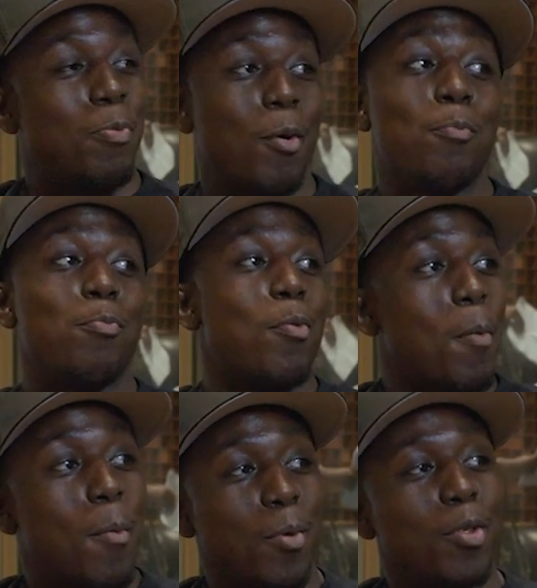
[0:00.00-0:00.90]
saying? They the
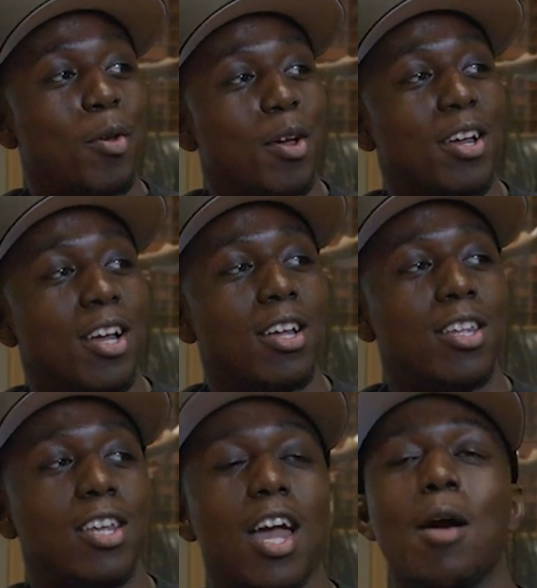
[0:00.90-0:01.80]
ones that got us on the
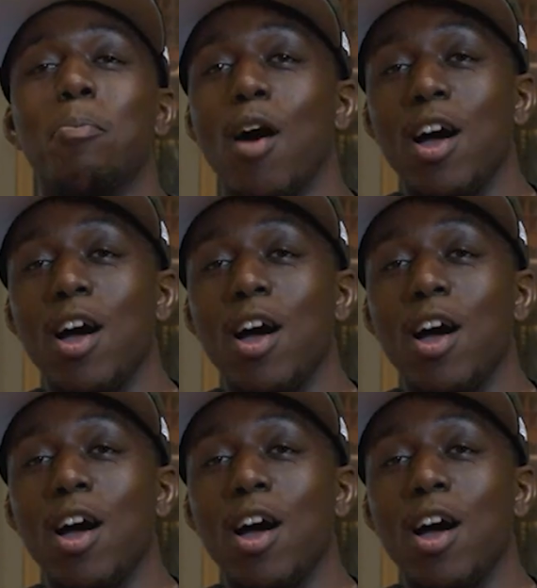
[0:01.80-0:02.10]
basketball court.